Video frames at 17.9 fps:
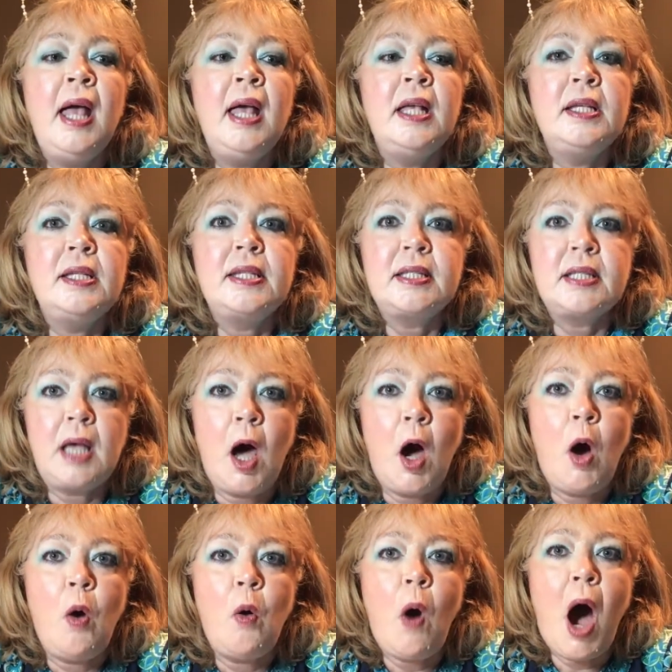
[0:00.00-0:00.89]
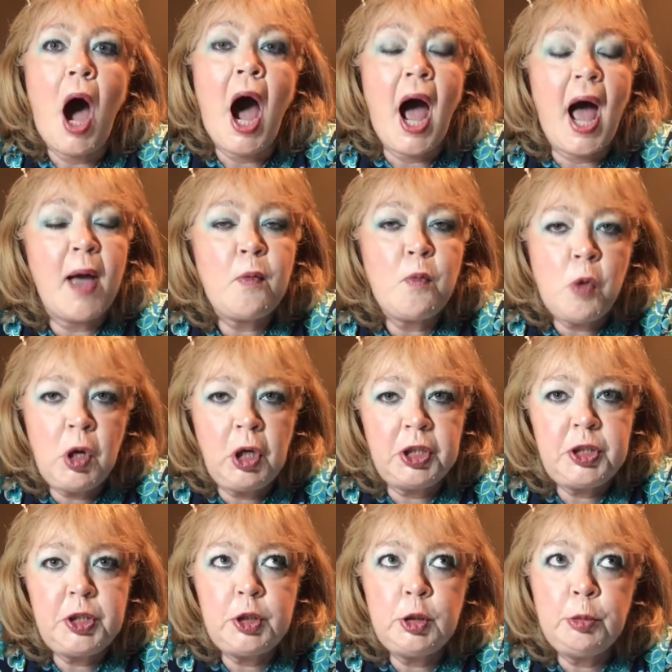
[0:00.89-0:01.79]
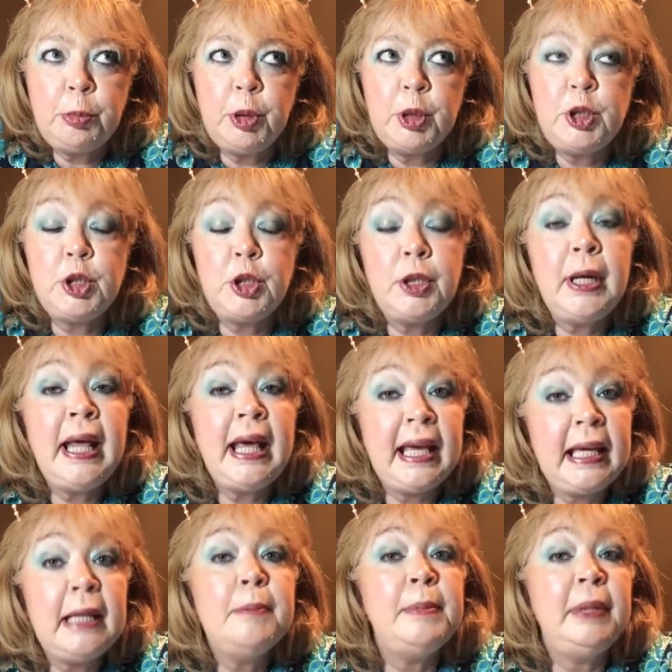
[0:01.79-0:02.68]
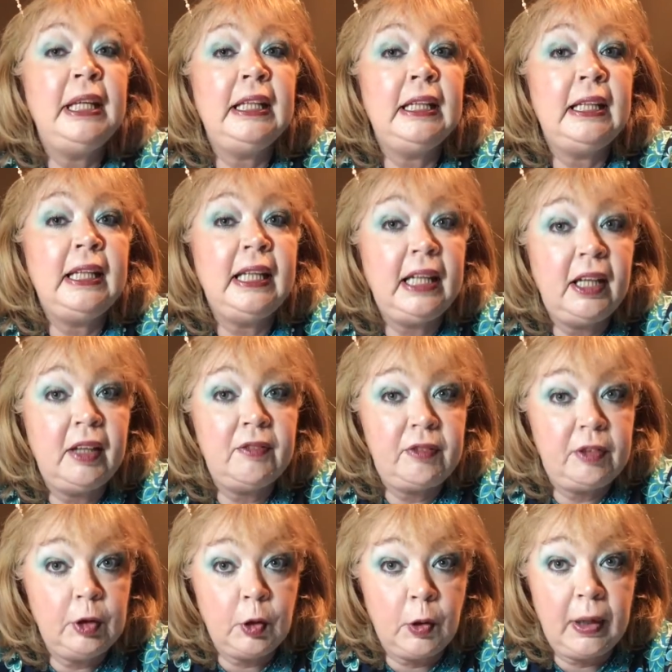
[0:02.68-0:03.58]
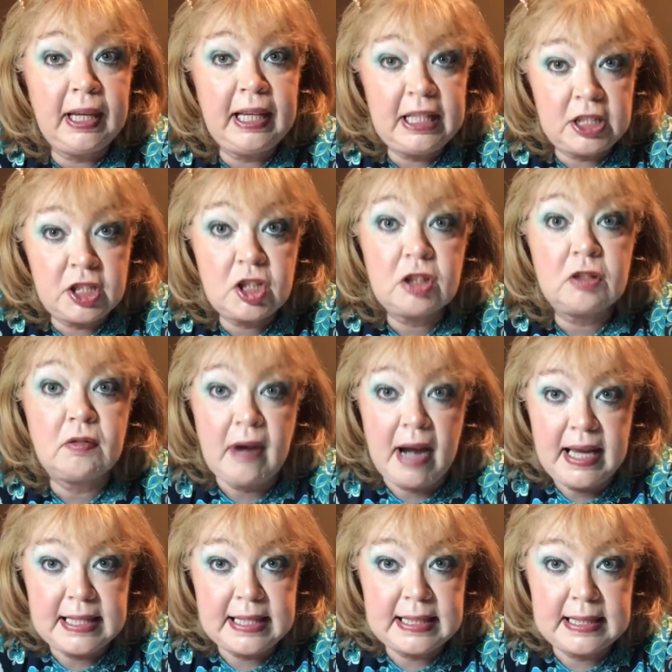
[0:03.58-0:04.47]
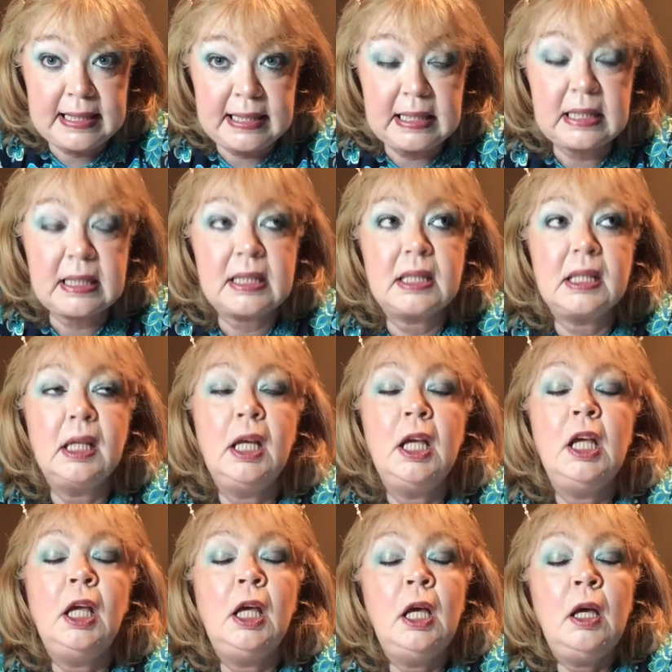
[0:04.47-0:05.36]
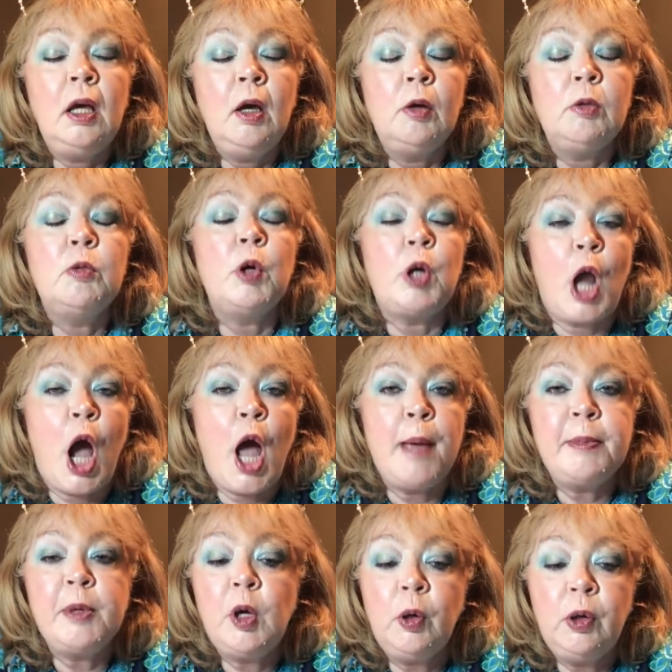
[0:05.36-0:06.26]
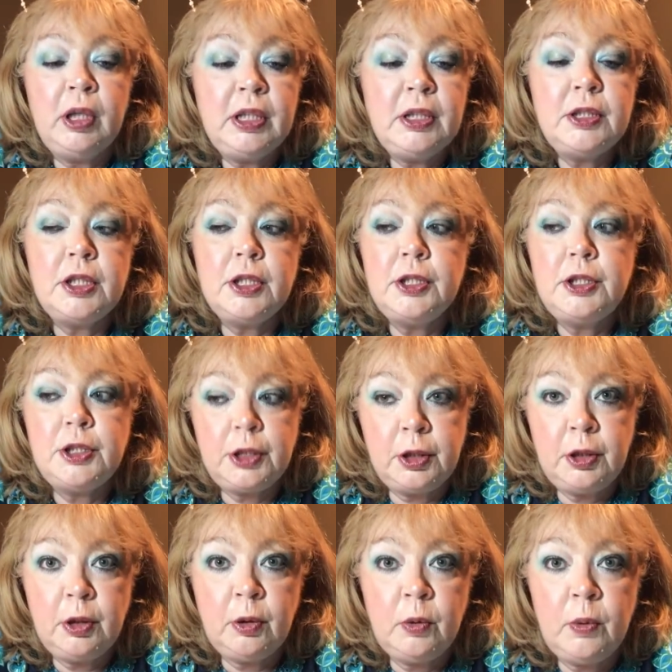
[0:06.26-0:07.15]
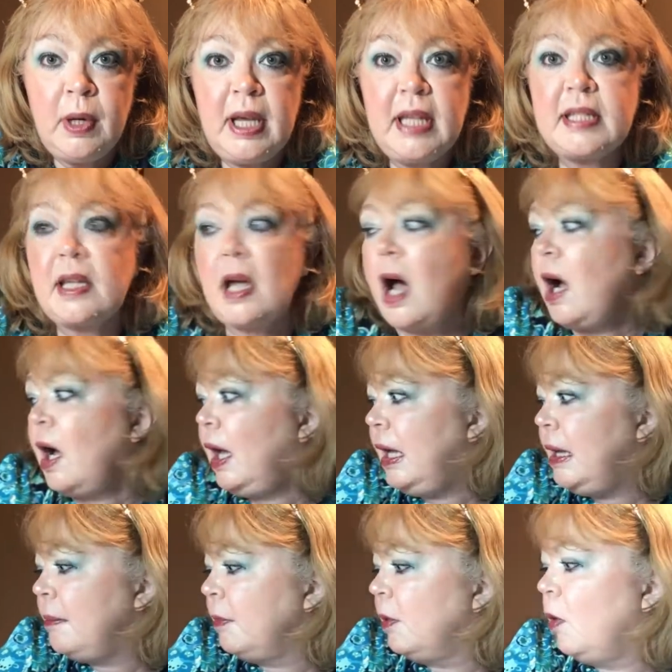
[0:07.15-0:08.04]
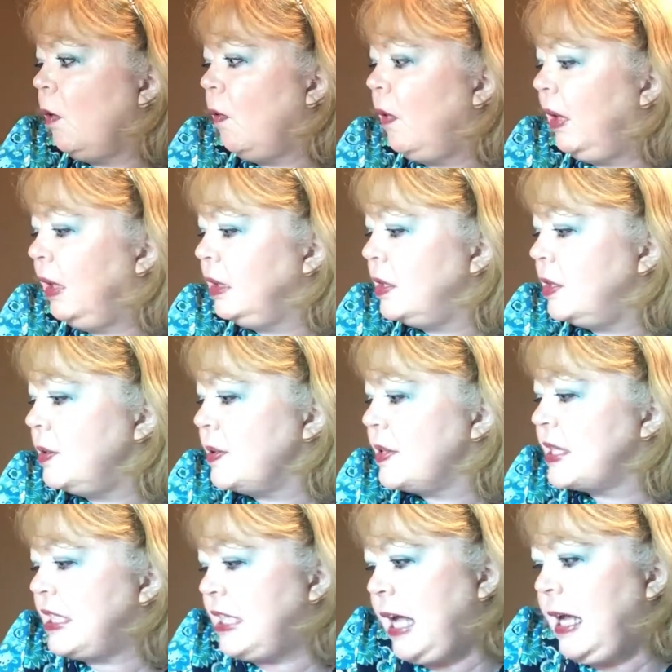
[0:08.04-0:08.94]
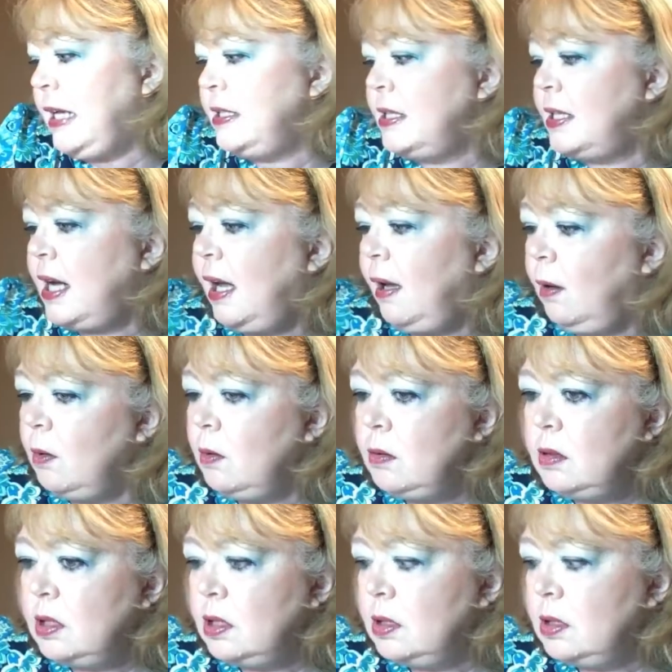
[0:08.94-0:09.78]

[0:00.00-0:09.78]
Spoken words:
so I want you to put your name in if you're interested. What I'm going to do is I'm going to send out